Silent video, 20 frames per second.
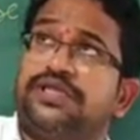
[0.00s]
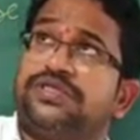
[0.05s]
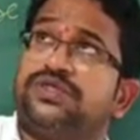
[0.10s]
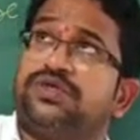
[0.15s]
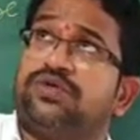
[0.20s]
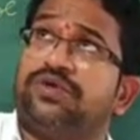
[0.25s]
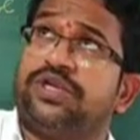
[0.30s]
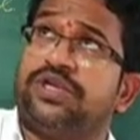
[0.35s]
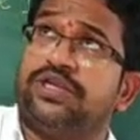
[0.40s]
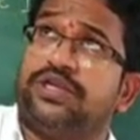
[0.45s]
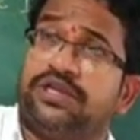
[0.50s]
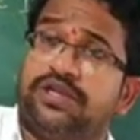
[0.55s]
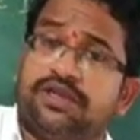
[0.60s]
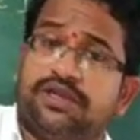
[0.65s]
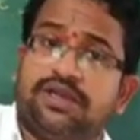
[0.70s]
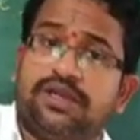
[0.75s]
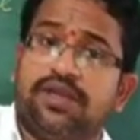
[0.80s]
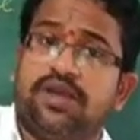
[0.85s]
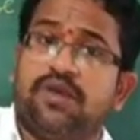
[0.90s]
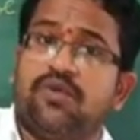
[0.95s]

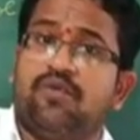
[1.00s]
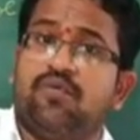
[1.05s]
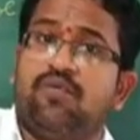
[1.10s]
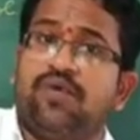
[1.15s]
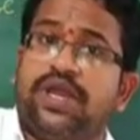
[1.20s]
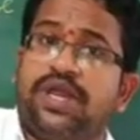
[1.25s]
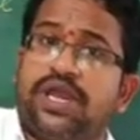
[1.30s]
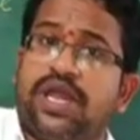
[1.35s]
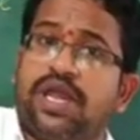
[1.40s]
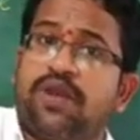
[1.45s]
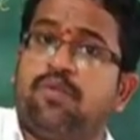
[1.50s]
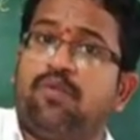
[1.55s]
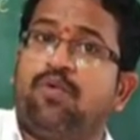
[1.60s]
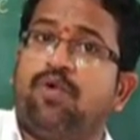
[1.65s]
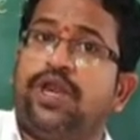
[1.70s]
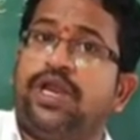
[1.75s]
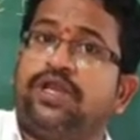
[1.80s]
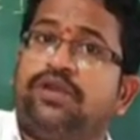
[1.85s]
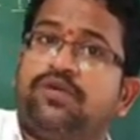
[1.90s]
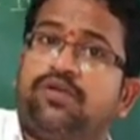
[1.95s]
rotating. When I am
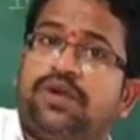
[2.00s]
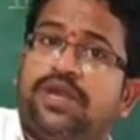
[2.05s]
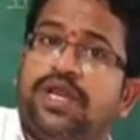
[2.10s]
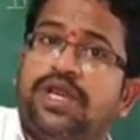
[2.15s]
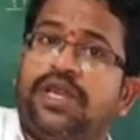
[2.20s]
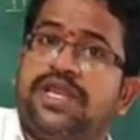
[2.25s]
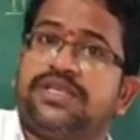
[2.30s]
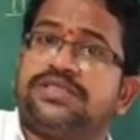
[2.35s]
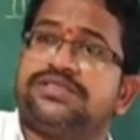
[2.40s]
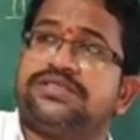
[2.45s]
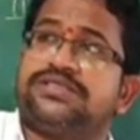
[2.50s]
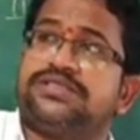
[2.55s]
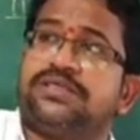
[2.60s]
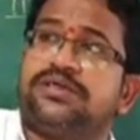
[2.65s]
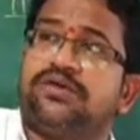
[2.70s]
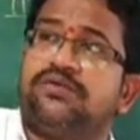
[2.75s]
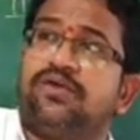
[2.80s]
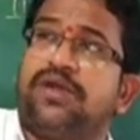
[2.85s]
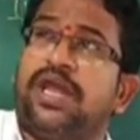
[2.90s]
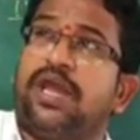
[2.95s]
going to release
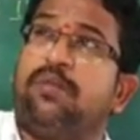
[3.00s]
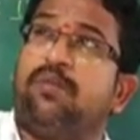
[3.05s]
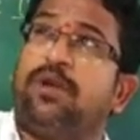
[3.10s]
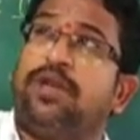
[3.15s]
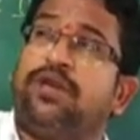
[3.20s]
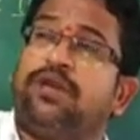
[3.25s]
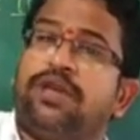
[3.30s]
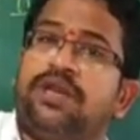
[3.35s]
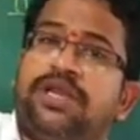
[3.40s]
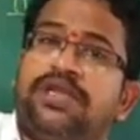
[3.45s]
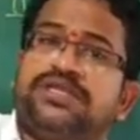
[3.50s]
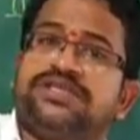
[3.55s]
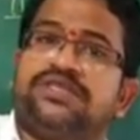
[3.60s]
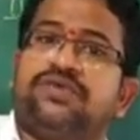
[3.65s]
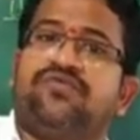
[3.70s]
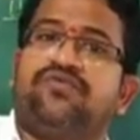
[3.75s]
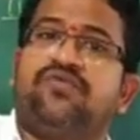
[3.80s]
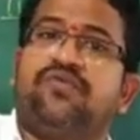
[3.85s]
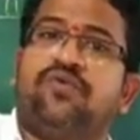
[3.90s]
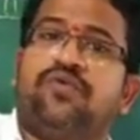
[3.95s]

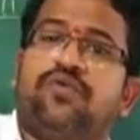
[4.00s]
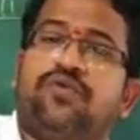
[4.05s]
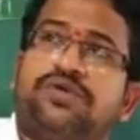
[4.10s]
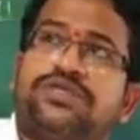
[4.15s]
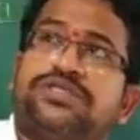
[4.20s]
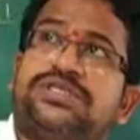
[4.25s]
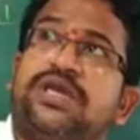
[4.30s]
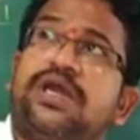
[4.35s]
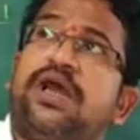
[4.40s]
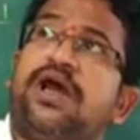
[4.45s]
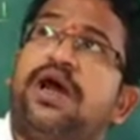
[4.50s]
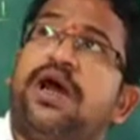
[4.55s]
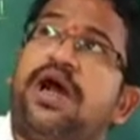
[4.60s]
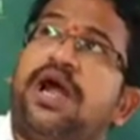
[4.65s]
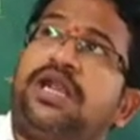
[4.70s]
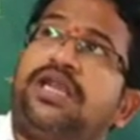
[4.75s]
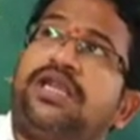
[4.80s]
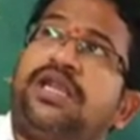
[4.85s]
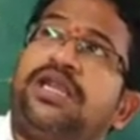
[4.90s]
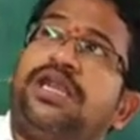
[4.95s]
the force
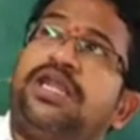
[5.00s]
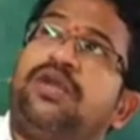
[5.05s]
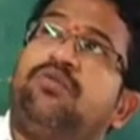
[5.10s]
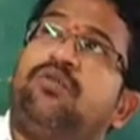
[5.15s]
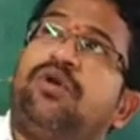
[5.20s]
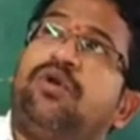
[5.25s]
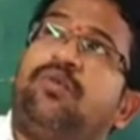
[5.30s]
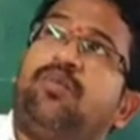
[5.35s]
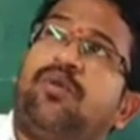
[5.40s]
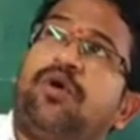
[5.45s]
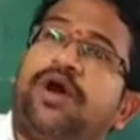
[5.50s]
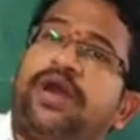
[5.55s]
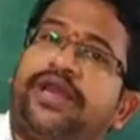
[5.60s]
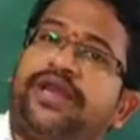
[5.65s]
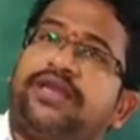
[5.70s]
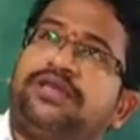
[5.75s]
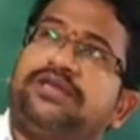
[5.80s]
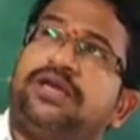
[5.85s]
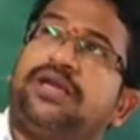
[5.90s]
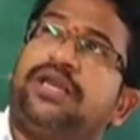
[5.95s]
at any one point,
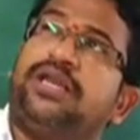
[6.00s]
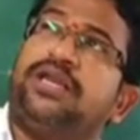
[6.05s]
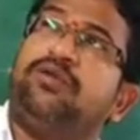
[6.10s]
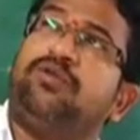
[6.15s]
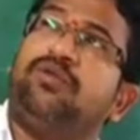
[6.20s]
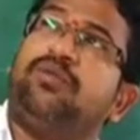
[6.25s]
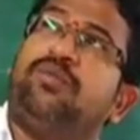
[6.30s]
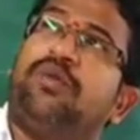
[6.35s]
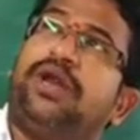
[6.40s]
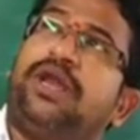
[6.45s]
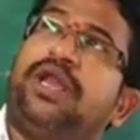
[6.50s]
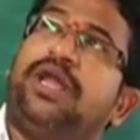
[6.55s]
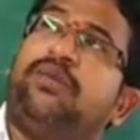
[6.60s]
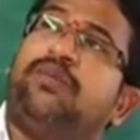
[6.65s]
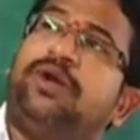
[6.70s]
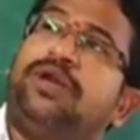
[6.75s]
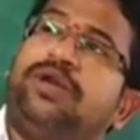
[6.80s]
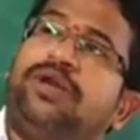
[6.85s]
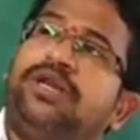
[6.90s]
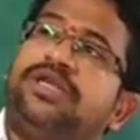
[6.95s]
I
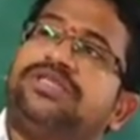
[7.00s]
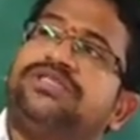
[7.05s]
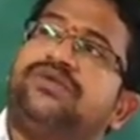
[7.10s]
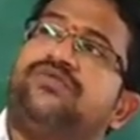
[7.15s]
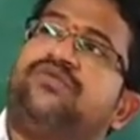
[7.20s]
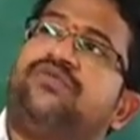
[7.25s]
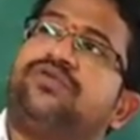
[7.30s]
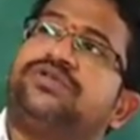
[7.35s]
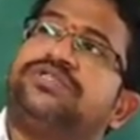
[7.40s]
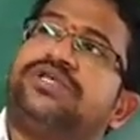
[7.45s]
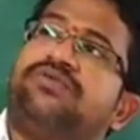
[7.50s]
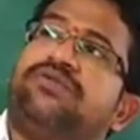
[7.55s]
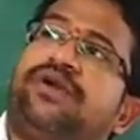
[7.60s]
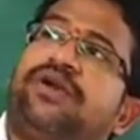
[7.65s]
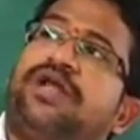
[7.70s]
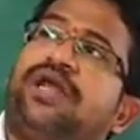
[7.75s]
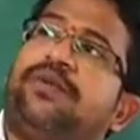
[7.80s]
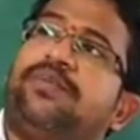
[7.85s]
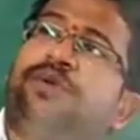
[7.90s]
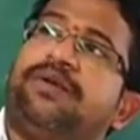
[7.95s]
am going to release the force. Then
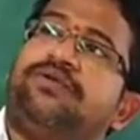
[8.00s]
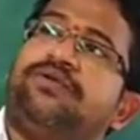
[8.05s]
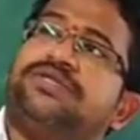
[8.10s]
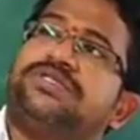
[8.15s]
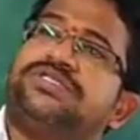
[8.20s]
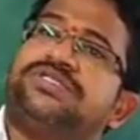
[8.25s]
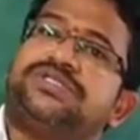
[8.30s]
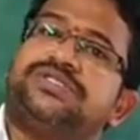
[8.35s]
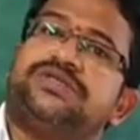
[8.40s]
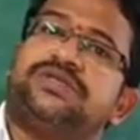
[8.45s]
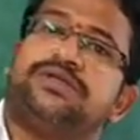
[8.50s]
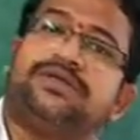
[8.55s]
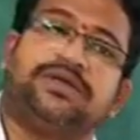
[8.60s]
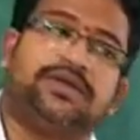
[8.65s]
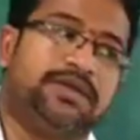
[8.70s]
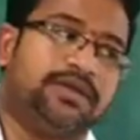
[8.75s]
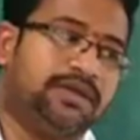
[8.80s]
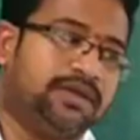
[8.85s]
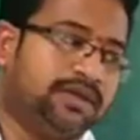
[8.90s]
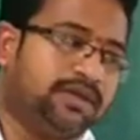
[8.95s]
what happens
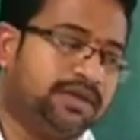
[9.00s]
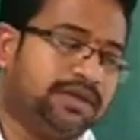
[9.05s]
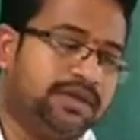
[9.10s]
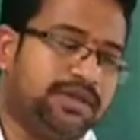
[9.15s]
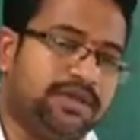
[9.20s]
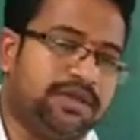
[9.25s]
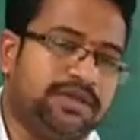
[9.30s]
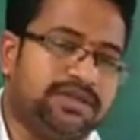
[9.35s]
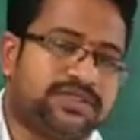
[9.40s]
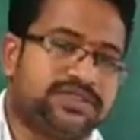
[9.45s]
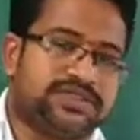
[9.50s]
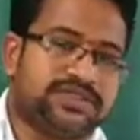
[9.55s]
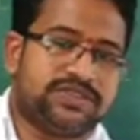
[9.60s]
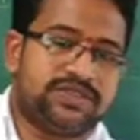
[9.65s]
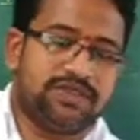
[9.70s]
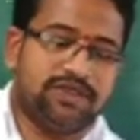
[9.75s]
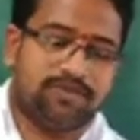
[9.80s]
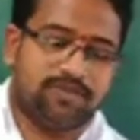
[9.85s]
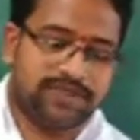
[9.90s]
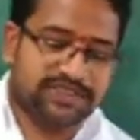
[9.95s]

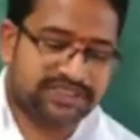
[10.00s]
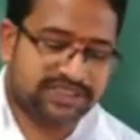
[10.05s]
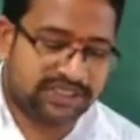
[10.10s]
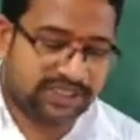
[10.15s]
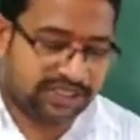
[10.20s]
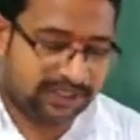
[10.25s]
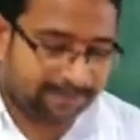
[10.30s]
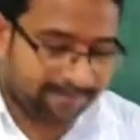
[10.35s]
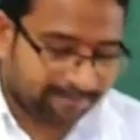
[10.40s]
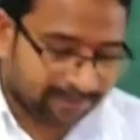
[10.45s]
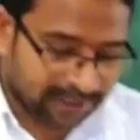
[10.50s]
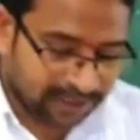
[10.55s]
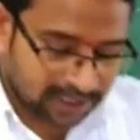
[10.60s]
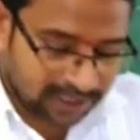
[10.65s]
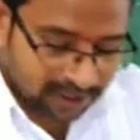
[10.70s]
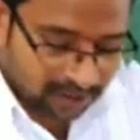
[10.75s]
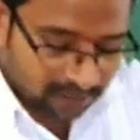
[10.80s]
is, you may see,